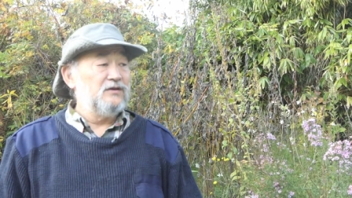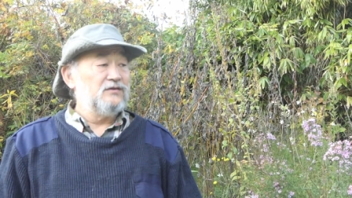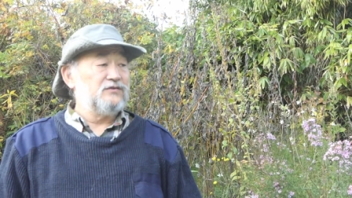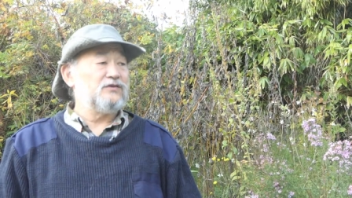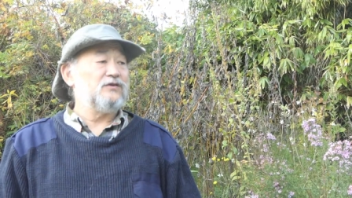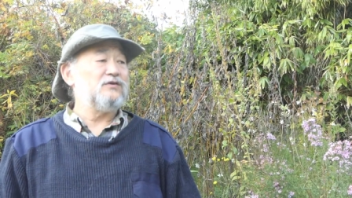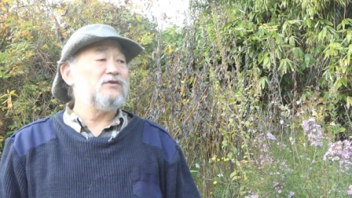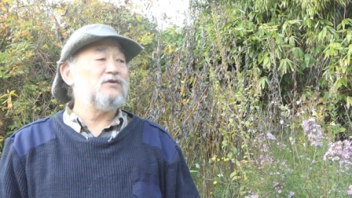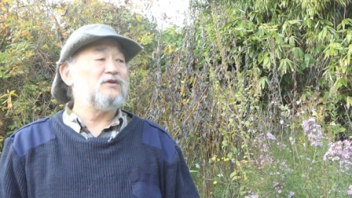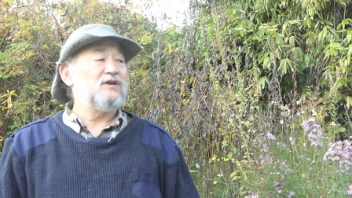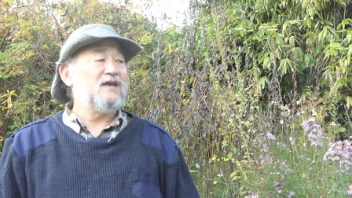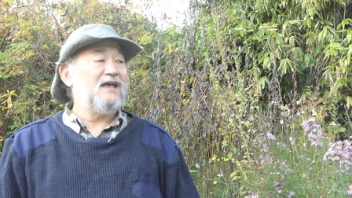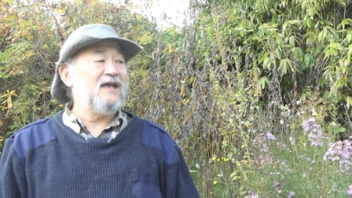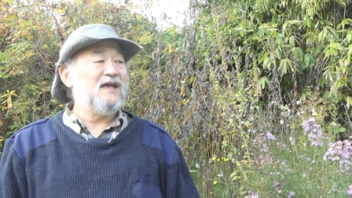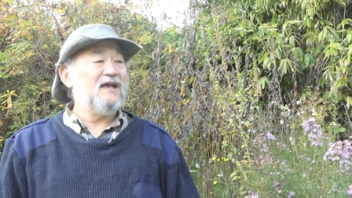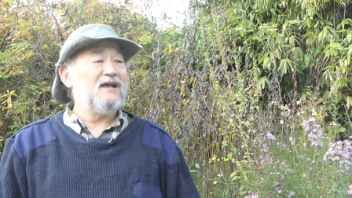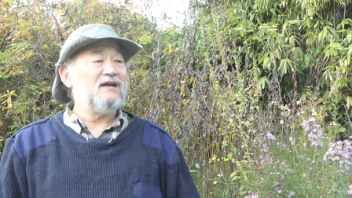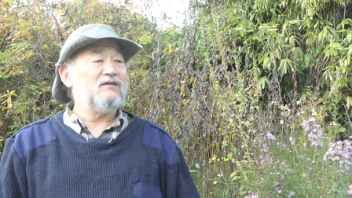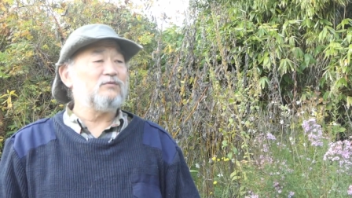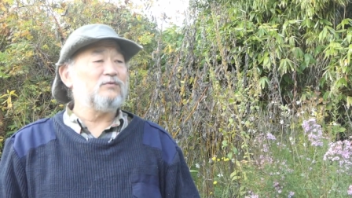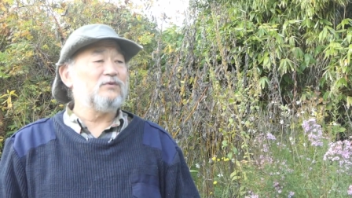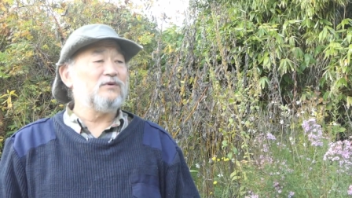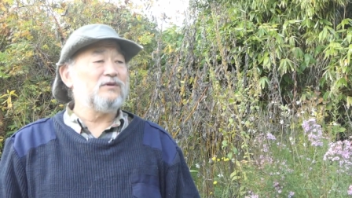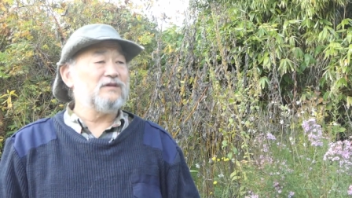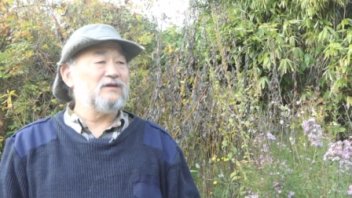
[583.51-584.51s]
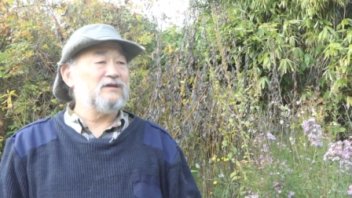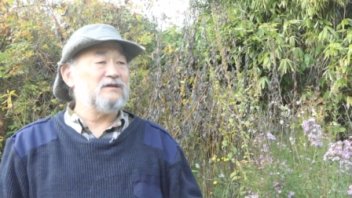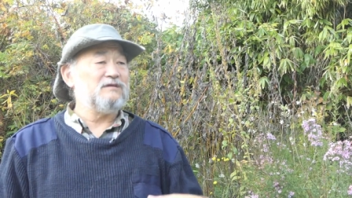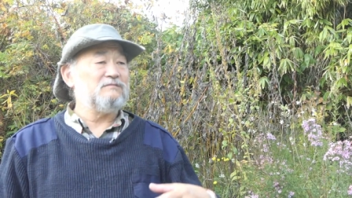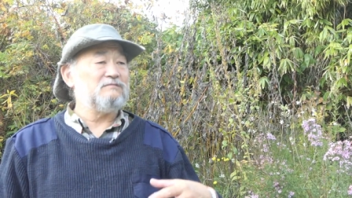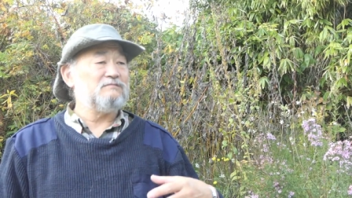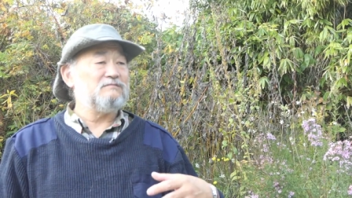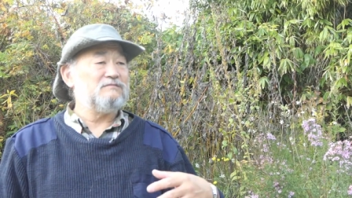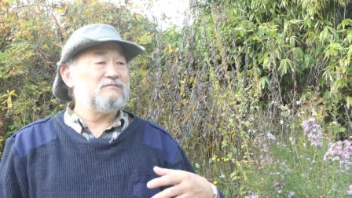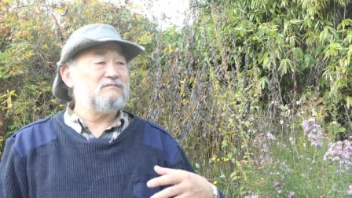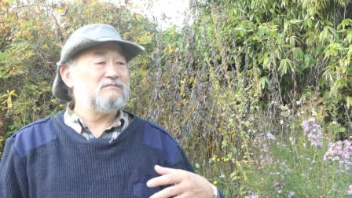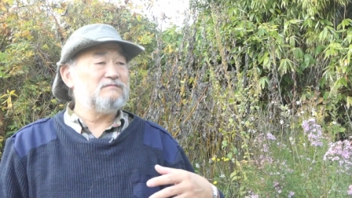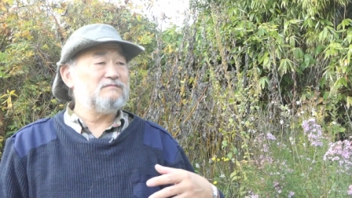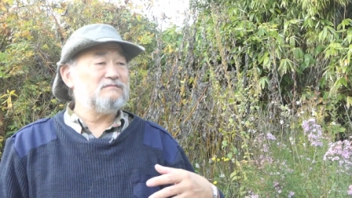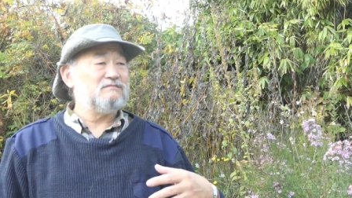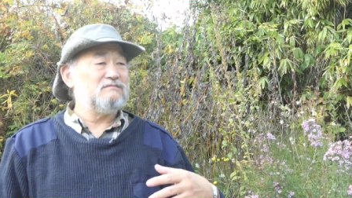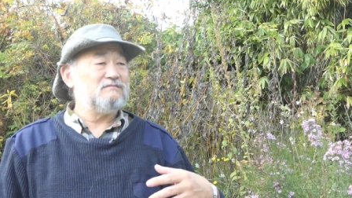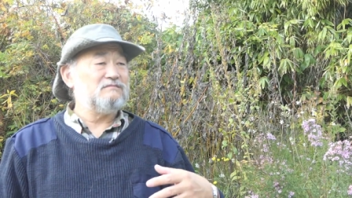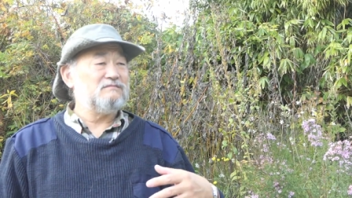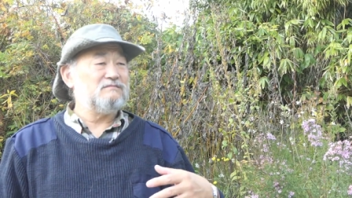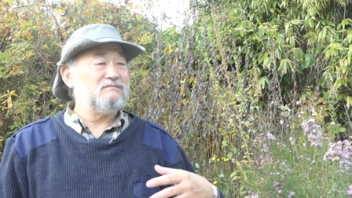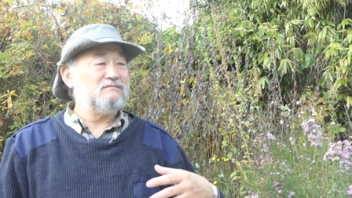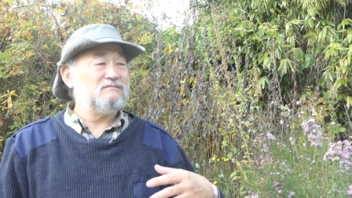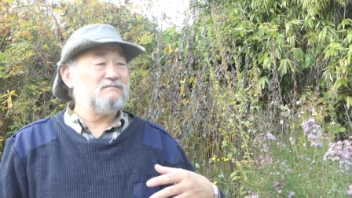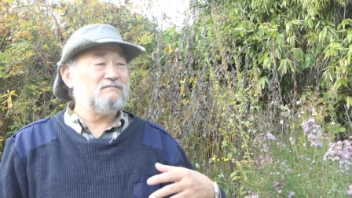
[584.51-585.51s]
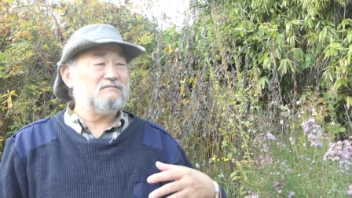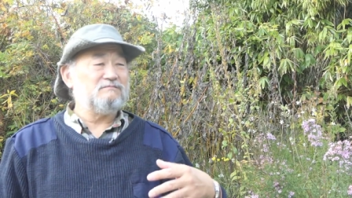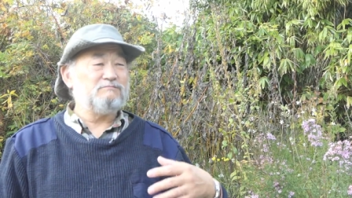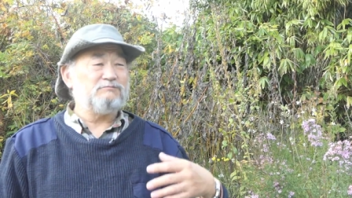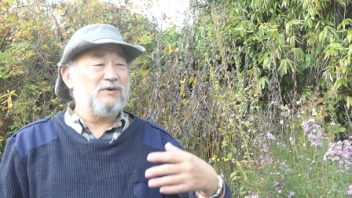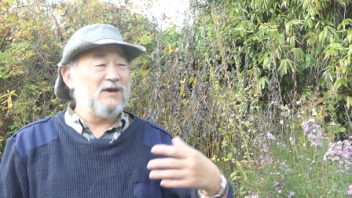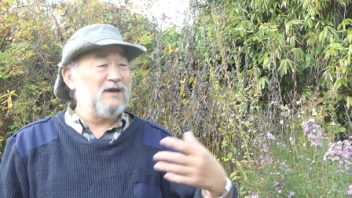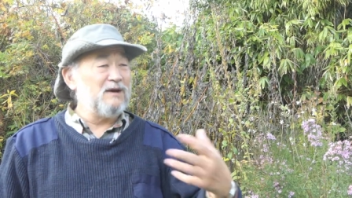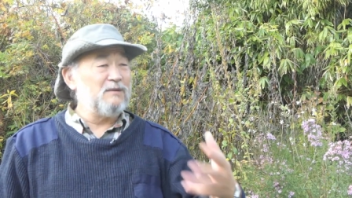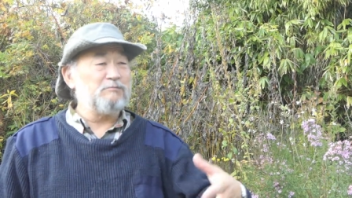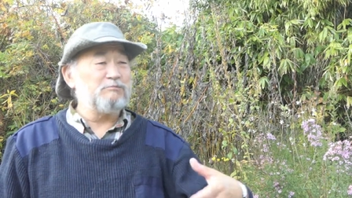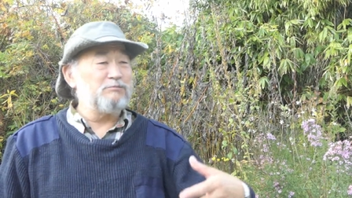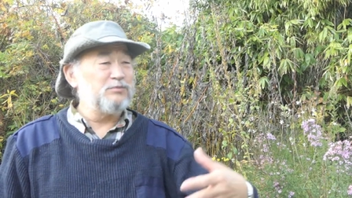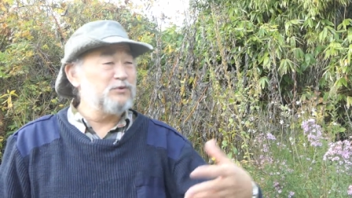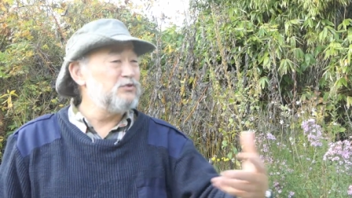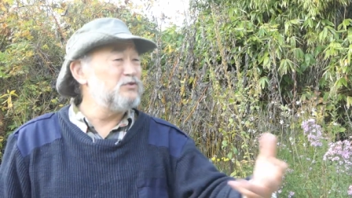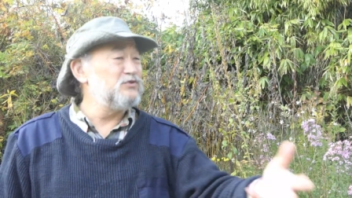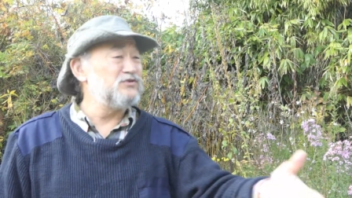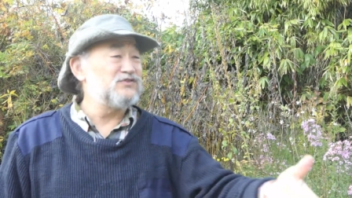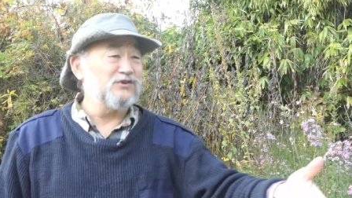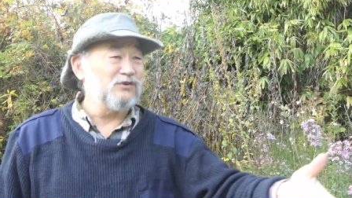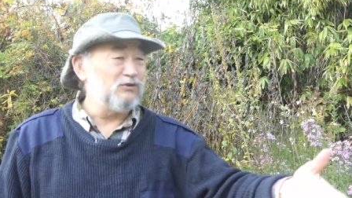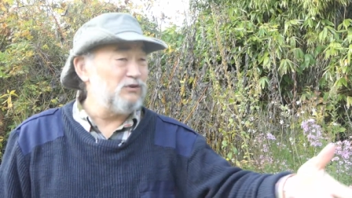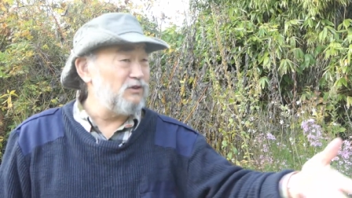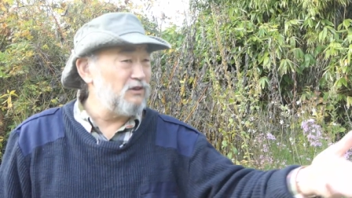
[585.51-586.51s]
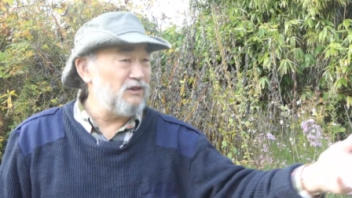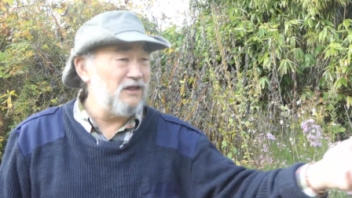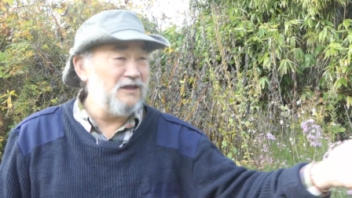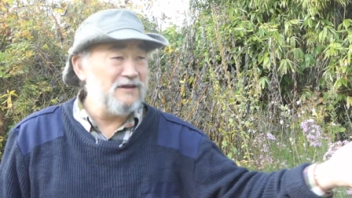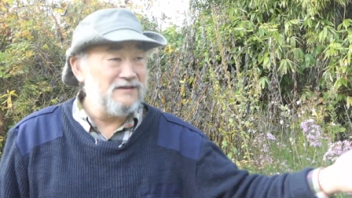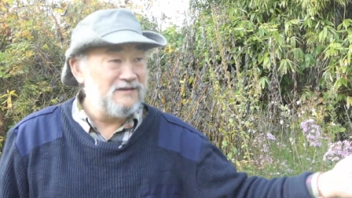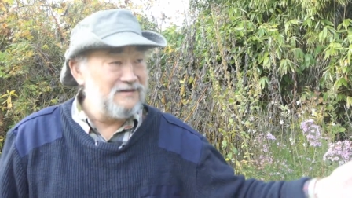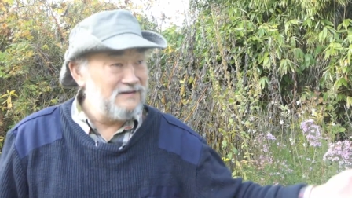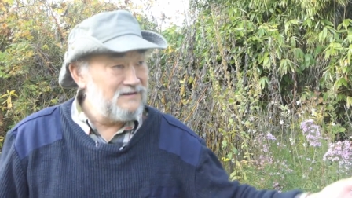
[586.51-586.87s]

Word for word: So you can't really bamboozle